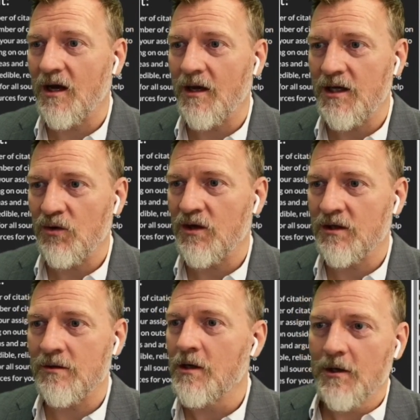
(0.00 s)
You
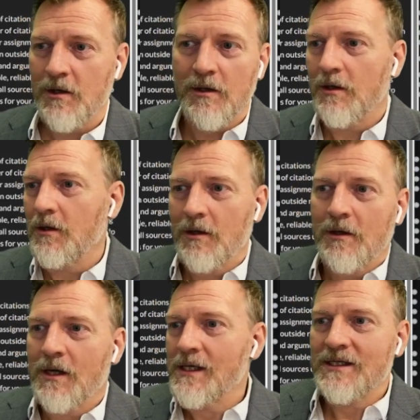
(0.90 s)
can
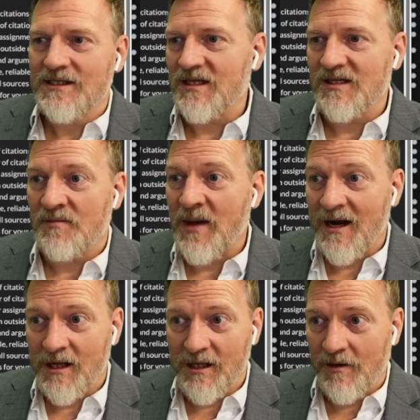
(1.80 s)

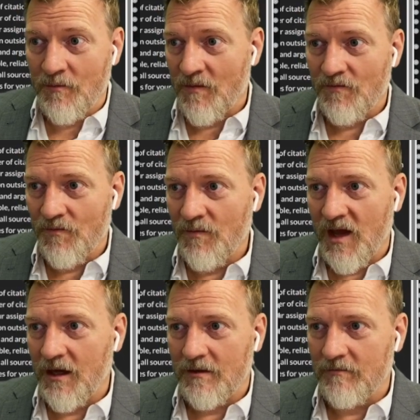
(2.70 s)
systematically
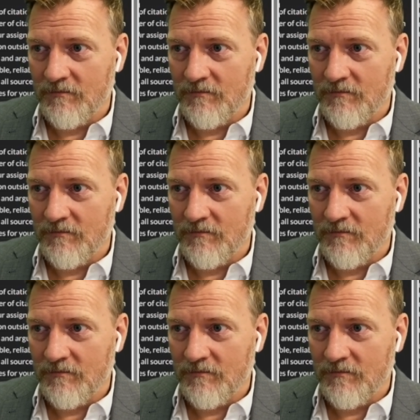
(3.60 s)
make